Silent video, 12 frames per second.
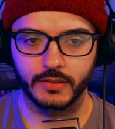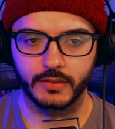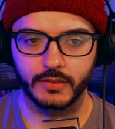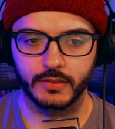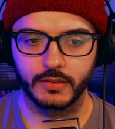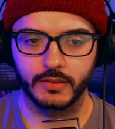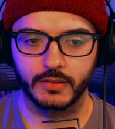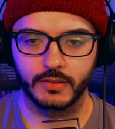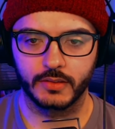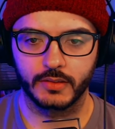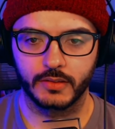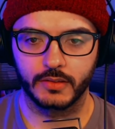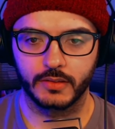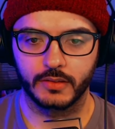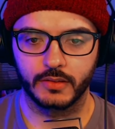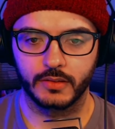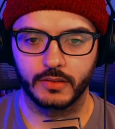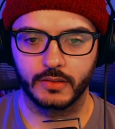
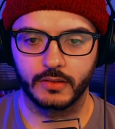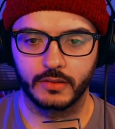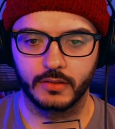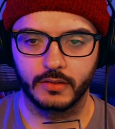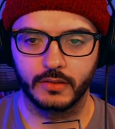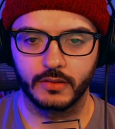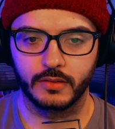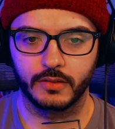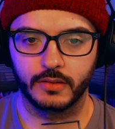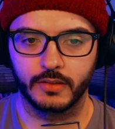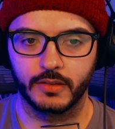No one is speaking in this clip.